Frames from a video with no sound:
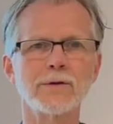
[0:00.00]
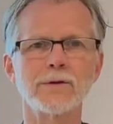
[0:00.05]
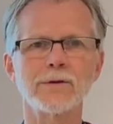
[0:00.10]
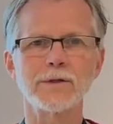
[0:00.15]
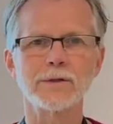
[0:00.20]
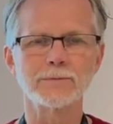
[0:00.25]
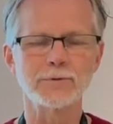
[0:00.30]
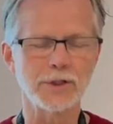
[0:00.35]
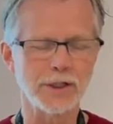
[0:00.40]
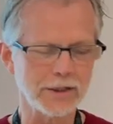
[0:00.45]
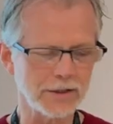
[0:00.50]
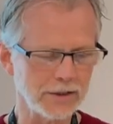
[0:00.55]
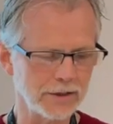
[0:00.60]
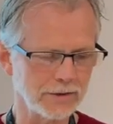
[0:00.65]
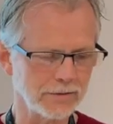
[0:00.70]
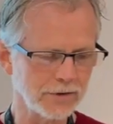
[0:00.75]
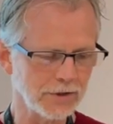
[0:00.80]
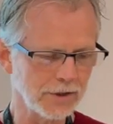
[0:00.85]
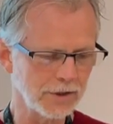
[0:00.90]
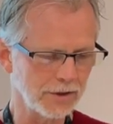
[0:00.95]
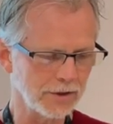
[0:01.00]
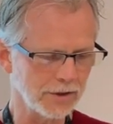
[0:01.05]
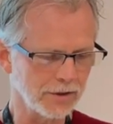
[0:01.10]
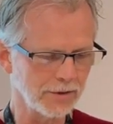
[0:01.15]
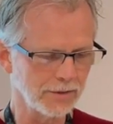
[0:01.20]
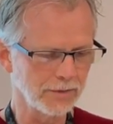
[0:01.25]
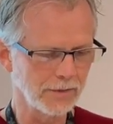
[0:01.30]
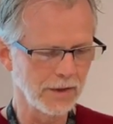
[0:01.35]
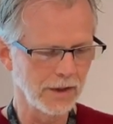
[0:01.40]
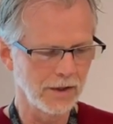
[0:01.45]
The objectives
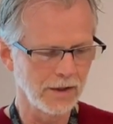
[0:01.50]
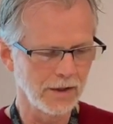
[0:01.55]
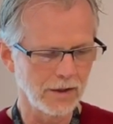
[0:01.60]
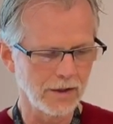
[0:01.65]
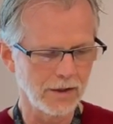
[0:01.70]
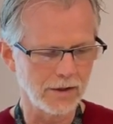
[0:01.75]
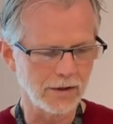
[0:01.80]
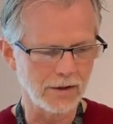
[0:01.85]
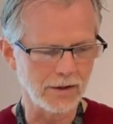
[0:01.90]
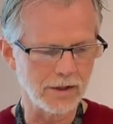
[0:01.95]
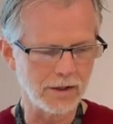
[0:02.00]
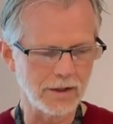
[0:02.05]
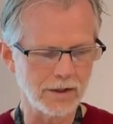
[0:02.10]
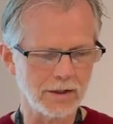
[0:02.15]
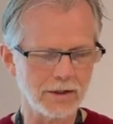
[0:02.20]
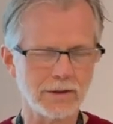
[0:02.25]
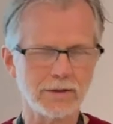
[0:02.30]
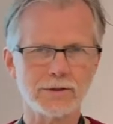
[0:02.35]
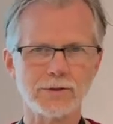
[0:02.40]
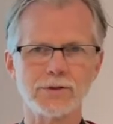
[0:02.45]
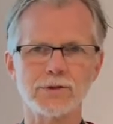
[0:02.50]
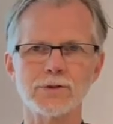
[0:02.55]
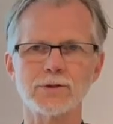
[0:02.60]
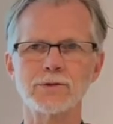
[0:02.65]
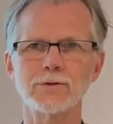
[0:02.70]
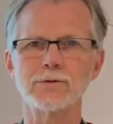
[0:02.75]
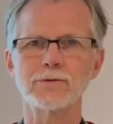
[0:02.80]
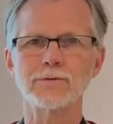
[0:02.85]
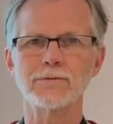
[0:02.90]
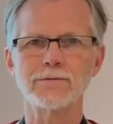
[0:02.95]
here are
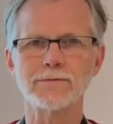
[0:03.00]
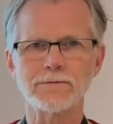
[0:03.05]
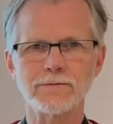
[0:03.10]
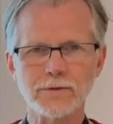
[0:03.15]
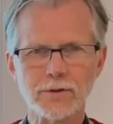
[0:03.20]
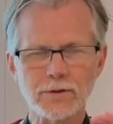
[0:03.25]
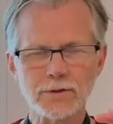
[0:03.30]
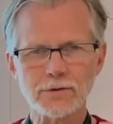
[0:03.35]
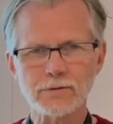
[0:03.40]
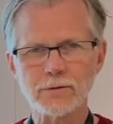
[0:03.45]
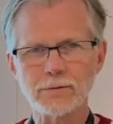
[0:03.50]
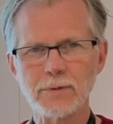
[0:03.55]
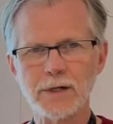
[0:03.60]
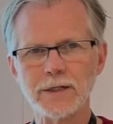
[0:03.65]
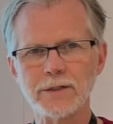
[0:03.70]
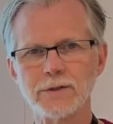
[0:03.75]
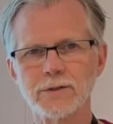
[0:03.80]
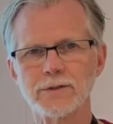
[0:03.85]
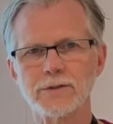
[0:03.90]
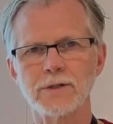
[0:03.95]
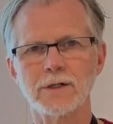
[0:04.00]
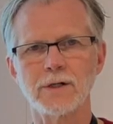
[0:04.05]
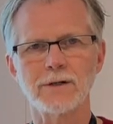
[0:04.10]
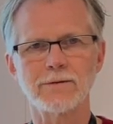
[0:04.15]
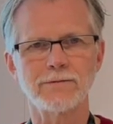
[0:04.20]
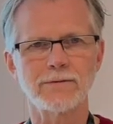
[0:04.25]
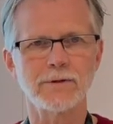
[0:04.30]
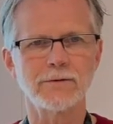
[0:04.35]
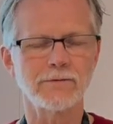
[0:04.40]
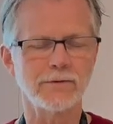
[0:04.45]
to first remind
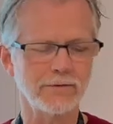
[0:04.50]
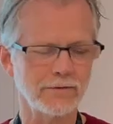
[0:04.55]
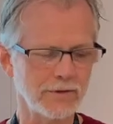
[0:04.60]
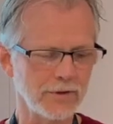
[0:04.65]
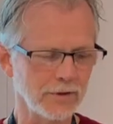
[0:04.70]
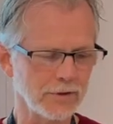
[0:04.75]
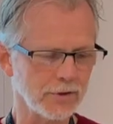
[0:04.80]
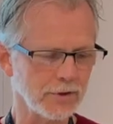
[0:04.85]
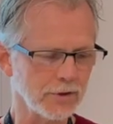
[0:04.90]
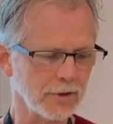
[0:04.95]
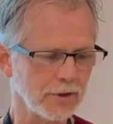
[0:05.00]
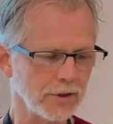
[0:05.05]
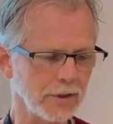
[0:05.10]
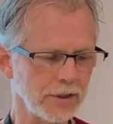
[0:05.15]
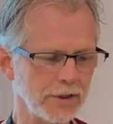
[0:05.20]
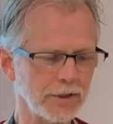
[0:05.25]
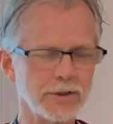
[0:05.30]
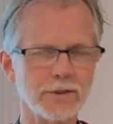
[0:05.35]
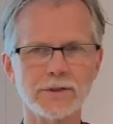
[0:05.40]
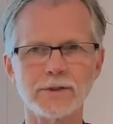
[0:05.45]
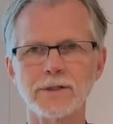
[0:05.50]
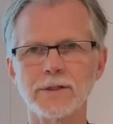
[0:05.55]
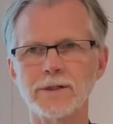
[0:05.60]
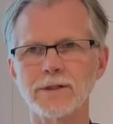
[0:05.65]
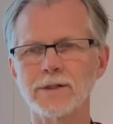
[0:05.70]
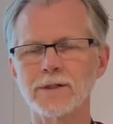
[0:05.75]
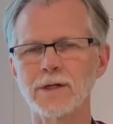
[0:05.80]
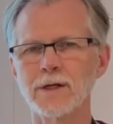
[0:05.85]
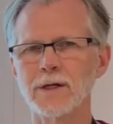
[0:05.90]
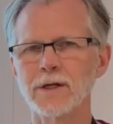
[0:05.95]
yourself of the fetal circulation
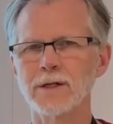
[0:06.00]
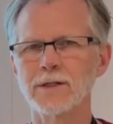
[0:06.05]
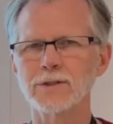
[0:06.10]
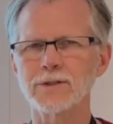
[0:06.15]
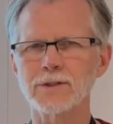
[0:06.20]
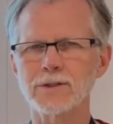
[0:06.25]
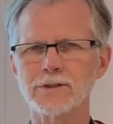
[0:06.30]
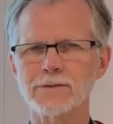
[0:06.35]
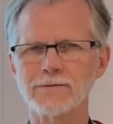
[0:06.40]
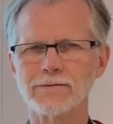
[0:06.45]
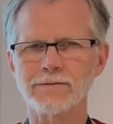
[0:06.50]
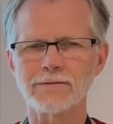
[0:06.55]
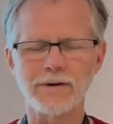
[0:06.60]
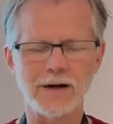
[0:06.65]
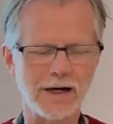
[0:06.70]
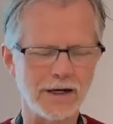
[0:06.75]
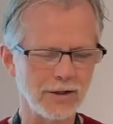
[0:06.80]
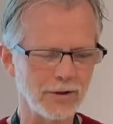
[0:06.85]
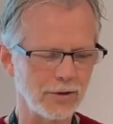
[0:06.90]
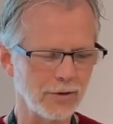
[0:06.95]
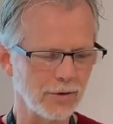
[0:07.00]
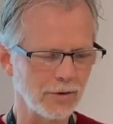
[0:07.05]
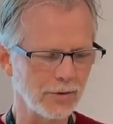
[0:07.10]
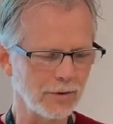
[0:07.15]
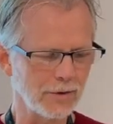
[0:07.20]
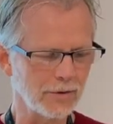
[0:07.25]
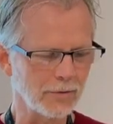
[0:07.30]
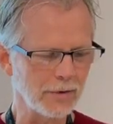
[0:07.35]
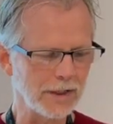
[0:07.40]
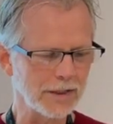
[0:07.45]
and just
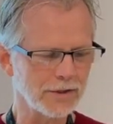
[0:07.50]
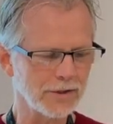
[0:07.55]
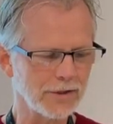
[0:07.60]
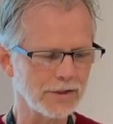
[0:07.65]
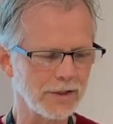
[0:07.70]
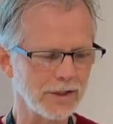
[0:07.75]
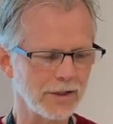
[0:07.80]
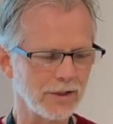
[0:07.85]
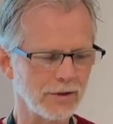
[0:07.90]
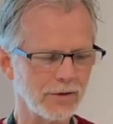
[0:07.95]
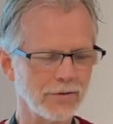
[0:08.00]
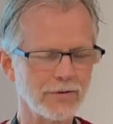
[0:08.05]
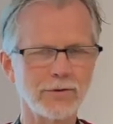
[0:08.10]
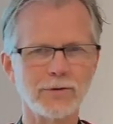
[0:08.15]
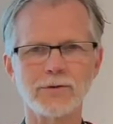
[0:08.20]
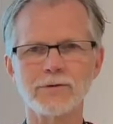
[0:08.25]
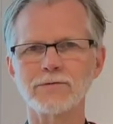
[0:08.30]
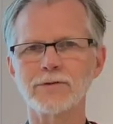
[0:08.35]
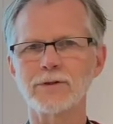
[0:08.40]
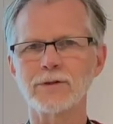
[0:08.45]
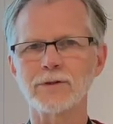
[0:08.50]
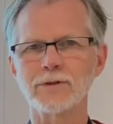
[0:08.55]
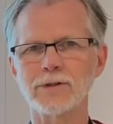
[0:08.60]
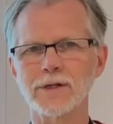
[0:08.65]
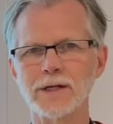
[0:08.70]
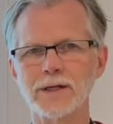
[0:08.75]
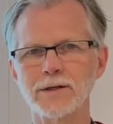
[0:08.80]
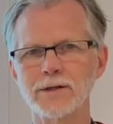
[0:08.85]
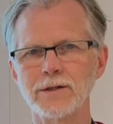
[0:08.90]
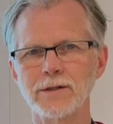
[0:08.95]
follow a red cell through the fetal
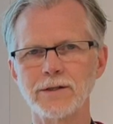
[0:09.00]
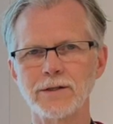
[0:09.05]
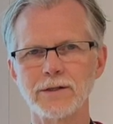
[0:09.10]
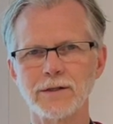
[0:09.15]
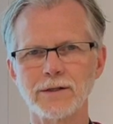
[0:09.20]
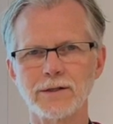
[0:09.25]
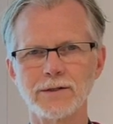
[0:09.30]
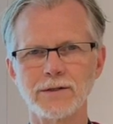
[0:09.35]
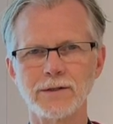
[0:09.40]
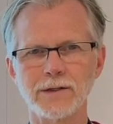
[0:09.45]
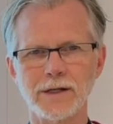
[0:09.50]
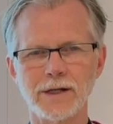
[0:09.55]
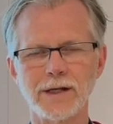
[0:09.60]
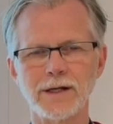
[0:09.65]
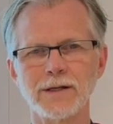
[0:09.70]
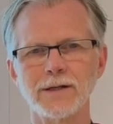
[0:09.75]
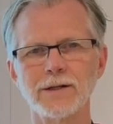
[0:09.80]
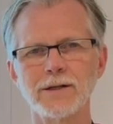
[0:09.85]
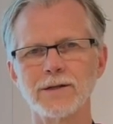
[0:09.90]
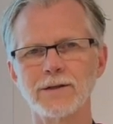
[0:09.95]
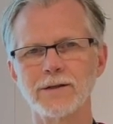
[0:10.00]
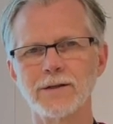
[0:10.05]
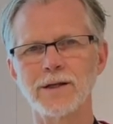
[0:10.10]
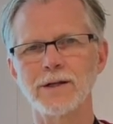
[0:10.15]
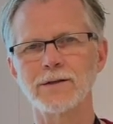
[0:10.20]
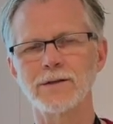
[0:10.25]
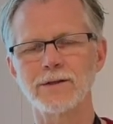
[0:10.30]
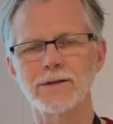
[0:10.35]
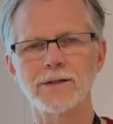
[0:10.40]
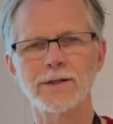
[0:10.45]
and then
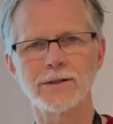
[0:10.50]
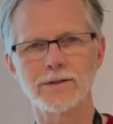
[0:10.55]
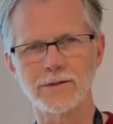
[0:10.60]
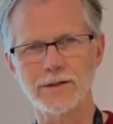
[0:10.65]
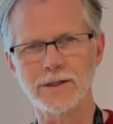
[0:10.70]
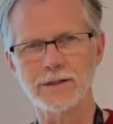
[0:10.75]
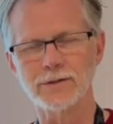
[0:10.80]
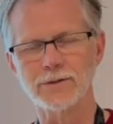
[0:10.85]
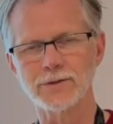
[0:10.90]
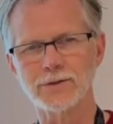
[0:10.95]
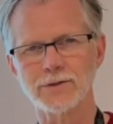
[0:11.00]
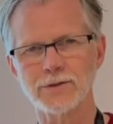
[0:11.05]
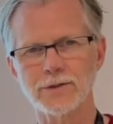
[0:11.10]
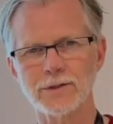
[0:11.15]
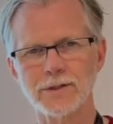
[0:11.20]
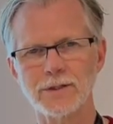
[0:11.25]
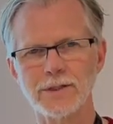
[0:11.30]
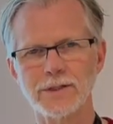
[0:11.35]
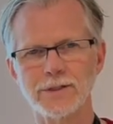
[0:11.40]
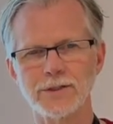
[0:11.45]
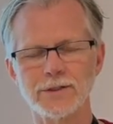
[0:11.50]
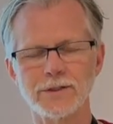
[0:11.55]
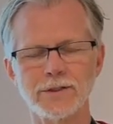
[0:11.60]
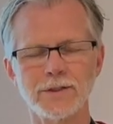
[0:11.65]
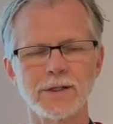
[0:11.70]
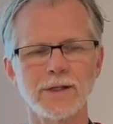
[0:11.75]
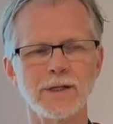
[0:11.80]
the neonatal circulation